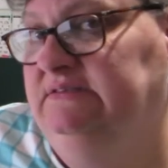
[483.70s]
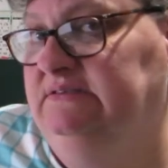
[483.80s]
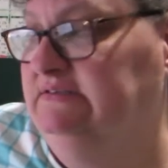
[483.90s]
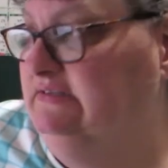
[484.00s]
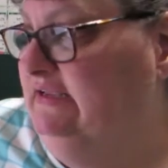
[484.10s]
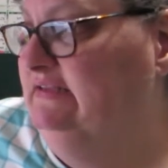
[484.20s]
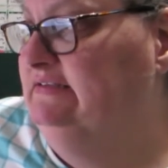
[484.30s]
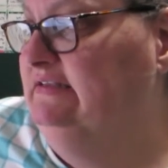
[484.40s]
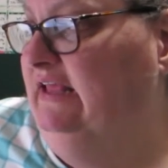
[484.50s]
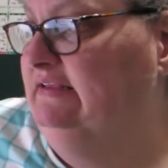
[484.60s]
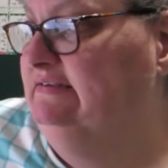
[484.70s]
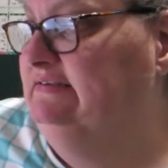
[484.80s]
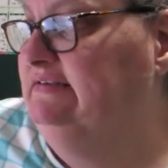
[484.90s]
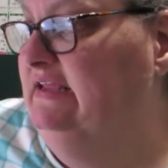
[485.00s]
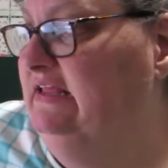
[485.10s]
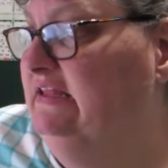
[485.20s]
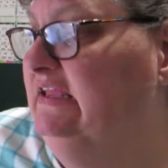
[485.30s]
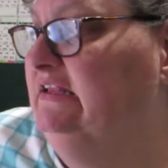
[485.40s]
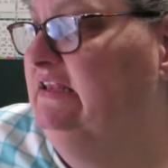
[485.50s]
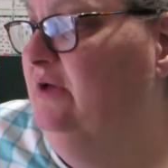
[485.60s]
just like it says,
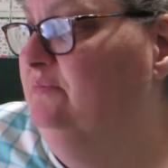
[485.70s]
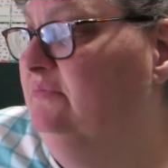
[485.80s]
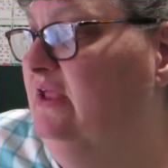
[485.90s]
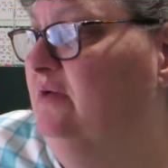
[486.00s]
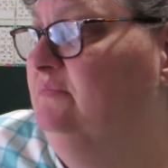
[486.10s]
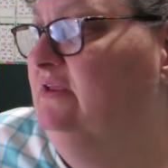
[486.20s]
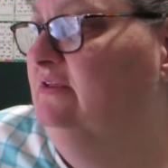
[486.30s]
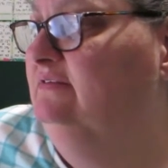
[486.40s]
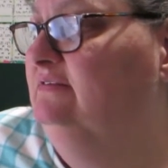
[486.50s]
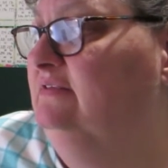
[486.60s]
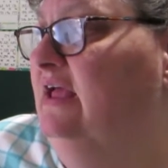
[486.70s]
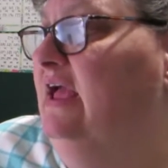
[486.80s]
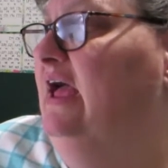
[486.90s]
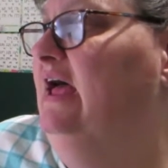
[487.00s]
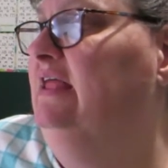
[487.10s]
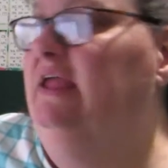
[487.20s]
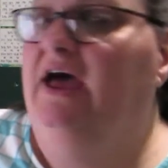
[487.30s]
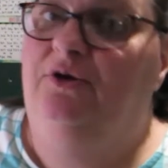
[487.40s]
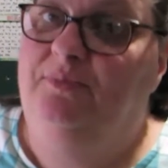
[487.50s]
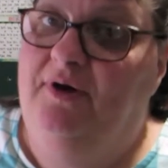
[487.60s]
tingling, numb, numbness, and the
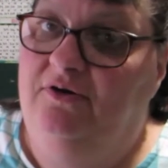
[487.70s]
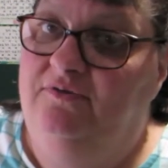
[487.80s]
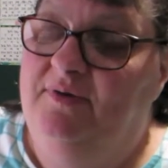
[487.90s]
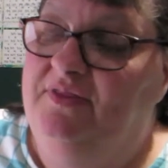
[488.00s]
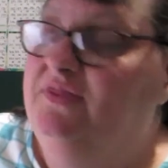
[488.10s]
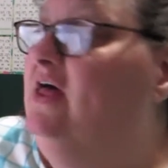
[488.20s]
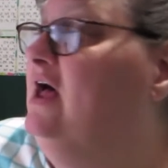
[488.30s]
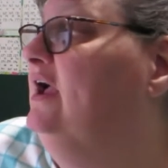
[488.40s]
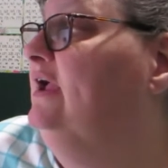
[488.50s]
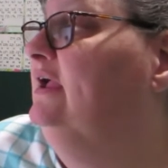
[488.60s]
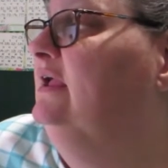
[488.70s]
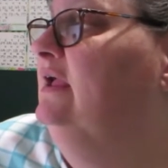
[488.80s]
outer part of my thigh.